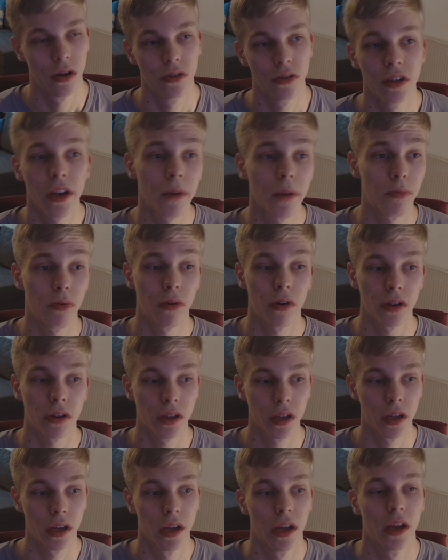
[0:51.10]
Second
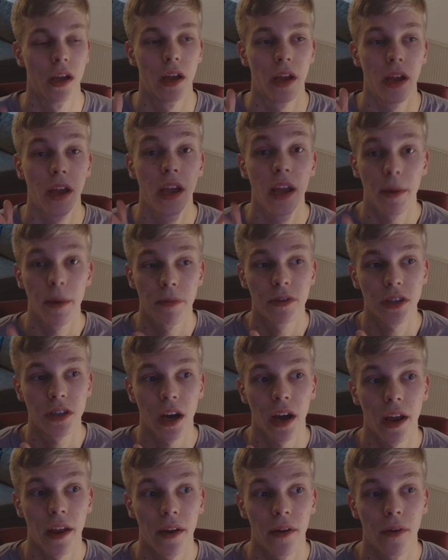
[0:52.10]
product,
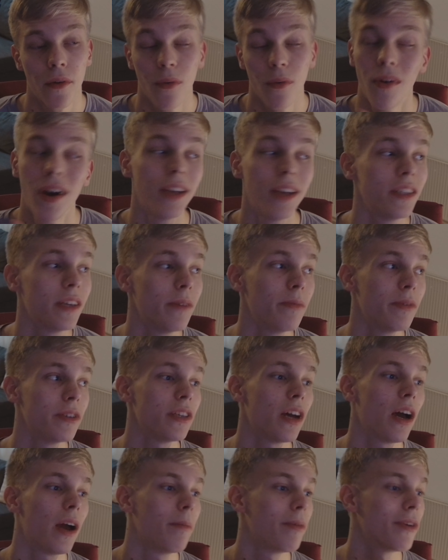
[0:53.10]
MSI. Why is
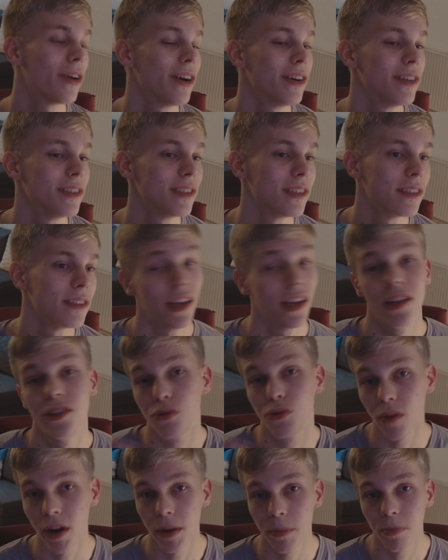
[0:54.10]
MSI? Because it's
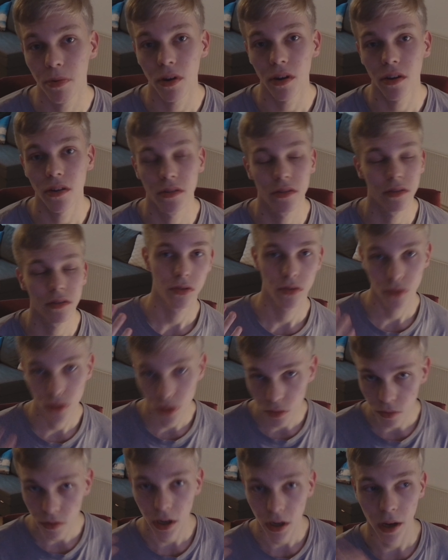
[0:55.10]
a great product,
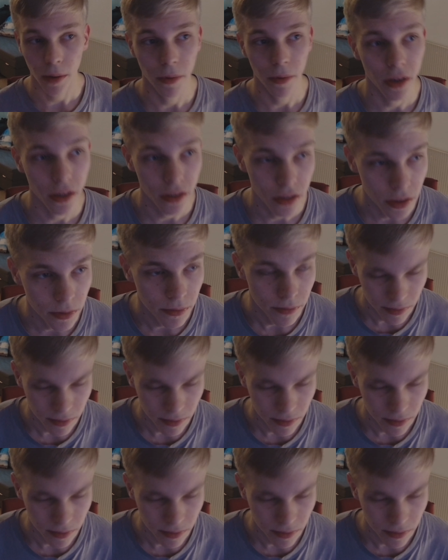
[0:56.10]
good reliability.